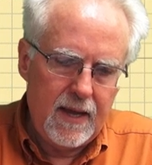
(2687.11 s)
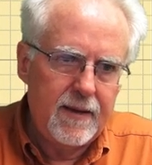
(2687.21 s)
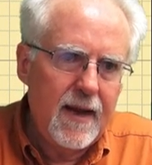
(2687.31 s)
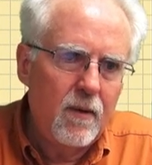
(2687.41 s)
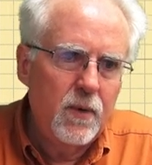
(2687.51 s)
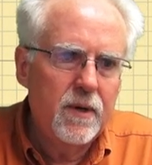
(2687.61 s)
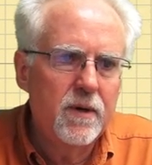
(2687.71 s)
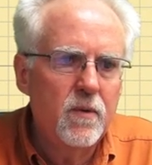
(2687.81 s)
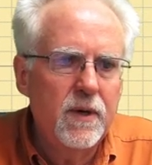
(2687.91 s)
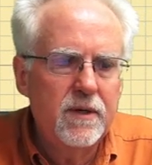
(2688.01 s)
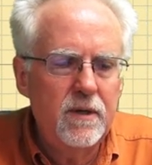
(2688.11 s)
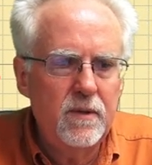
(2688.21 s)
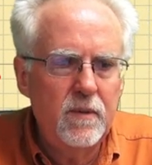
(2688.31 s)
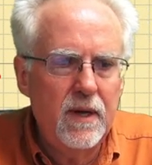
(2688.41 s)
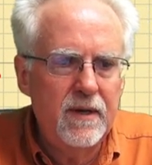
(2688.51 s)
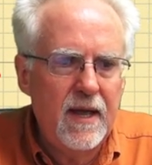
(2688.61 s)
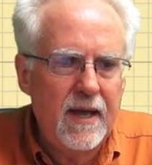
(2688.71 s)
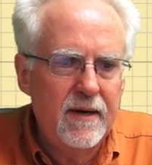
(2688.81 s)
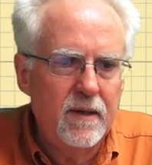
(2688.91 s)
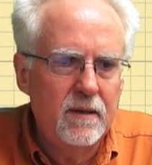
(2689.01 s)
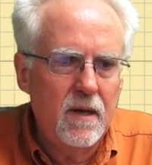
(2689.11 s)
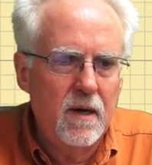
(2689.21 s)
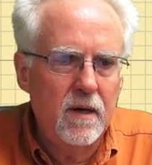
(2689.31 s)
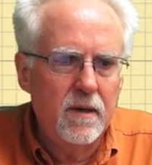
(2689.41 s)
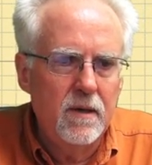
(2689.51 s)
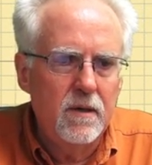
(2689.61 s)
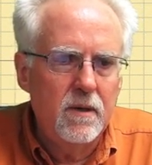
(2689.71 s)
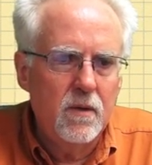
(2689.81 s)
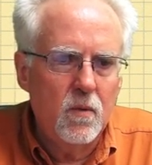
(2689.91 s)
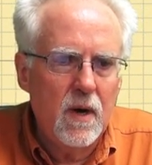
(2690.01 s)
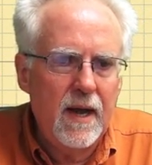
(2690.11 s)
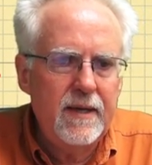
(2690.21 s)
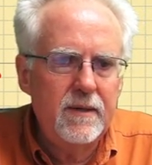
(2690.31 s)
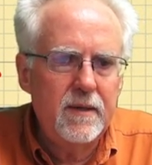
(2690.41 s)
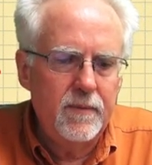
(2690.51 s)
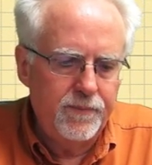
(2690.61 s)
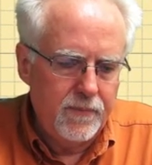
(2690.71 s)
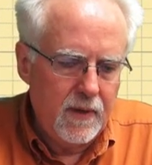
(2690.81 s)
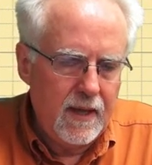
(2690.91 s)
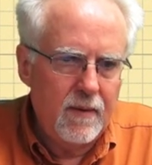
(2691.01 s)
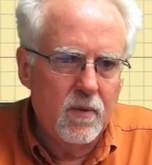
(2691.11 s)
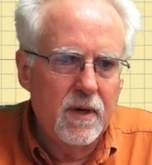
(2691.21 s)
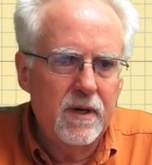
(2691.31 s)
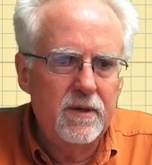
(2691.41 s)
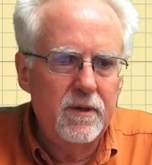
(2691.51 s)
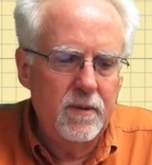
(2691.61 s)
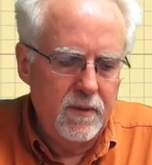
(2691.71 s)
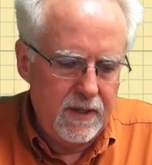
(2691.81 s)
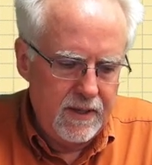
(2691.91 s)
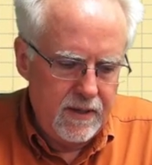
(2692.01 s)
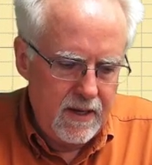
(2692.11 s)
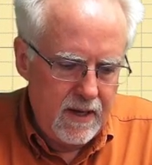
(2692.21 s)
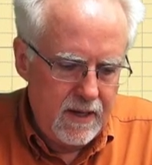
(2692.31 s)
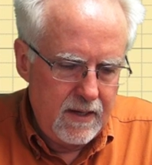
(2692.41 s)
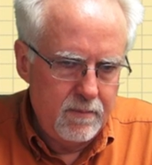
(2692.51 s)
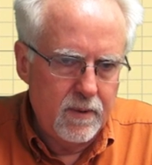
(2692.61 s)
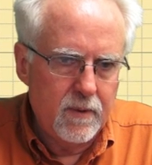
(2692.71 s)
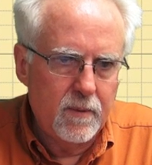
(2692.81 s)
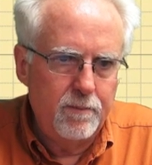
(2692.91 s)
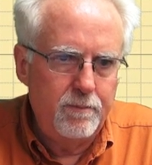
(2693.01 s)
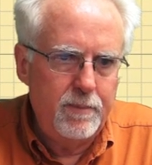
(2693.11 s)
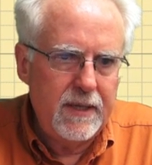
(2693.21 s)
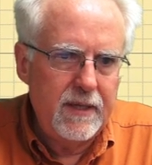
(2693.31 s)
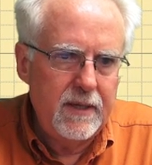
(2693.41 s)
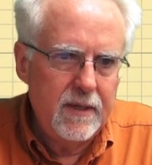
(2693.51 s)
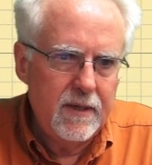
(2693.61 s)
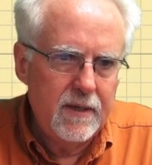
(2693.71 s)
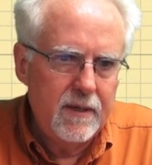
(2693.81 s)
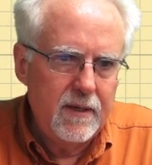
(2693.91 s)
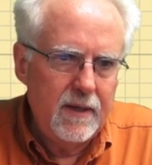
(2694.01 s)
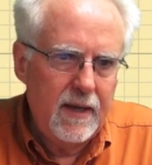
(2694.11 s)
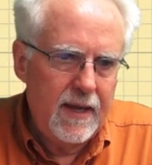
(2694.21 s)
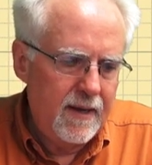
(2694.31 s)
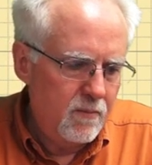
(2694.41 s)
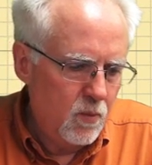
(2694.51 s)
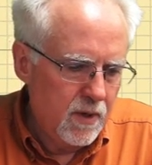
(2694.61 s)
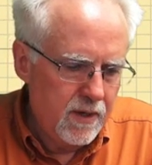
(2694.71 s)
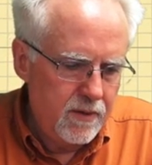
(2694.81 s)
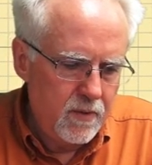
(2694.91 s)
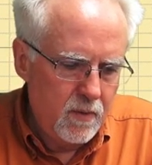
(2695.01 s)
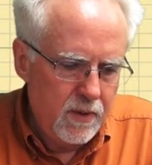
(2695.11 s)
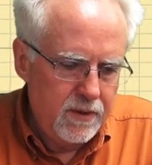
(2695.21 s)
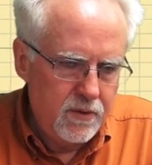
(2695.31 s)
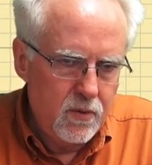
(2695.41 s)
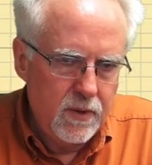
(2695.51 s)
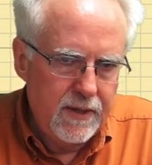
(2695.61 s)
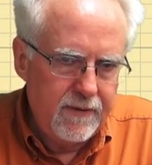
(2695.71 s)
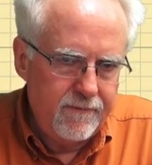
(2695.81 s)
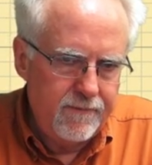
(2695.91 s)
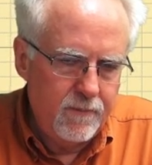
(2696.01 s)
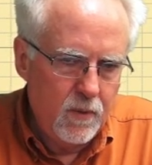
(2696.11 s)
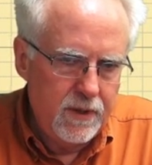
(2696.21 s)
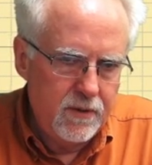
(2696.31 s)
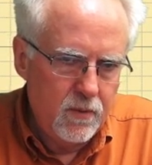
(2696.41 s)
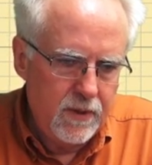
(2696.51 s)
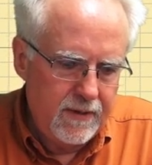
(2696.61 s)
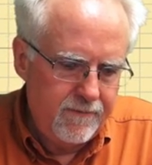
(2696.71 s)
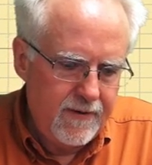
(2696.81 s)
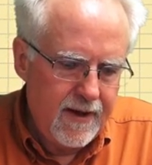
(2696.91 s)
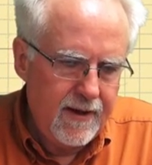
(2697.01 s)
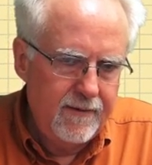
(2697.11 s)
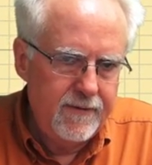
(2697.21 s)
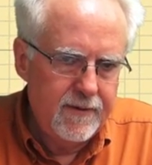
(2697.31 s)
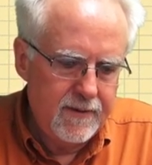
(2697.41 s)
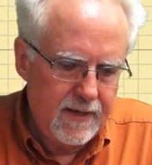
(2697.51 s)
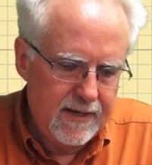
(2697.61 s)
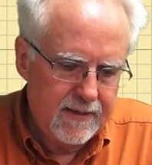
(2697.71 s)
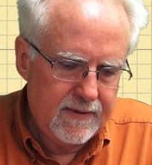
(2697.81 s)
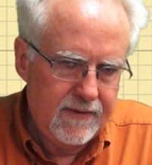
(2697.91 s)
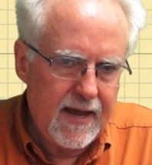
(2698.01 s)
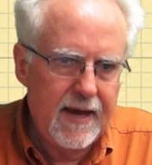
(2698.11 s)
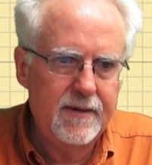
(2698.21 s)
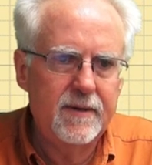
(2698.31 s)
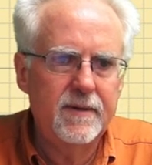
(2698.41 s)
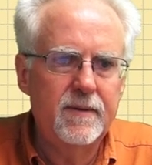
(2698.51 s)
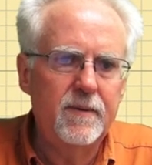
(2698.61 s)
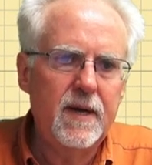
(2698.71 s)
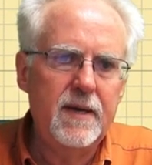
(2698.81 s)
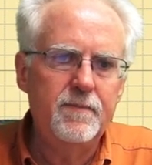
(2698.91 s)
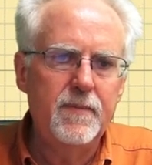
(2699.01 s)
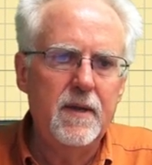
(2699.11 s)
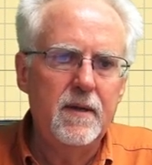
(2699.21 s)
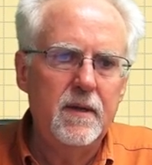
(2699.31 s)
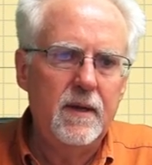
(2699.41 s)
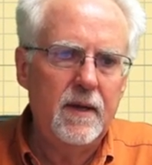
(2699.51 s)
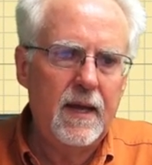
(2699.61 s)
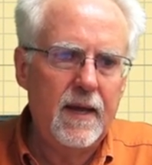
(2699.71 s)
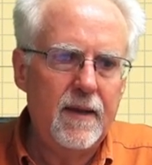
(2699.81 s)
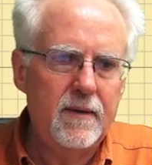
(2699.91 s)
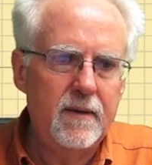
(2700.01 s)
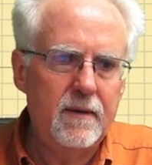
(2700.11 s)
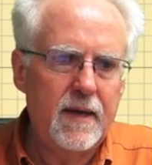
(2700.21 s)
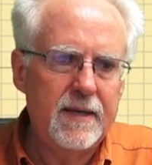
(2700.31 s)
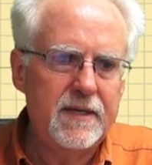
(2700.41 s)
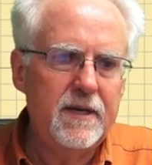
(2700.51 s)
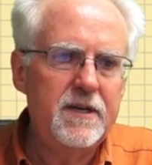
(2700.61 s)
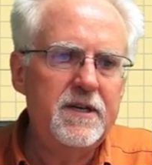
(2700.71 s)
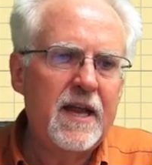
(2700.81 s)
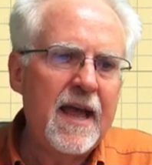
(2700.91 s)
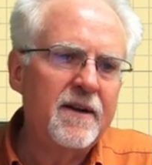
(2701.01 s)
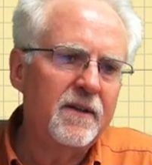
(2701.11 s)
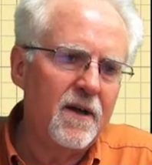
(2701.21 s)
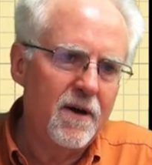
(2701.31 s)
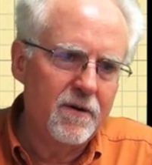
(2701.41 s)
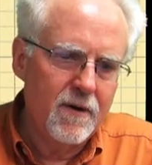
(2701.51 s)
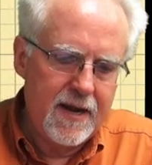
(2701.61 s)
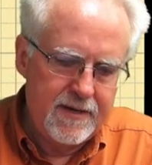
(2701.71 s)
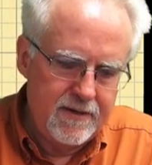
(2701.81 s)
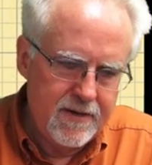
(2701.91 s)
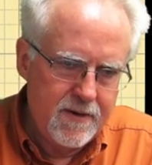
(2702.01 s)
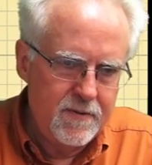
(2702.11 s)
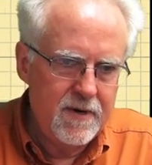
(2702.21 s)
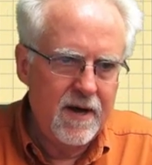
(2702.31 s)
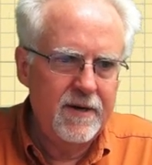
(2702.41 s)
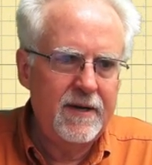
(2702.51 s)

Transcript: And now we are going to do an analog right. And we're going to do enable B, and we're going to do a one twenty, one twenty-five like that. Okay, and I said a danalog right. No, not a